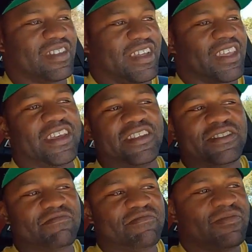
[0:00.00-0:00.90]
again,
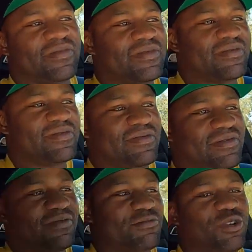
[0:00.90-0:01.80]

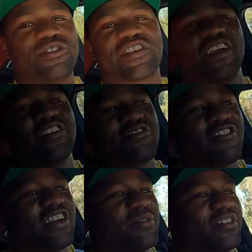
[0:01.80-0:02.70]
words can't
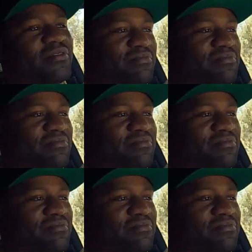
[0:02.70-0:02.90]
describe it.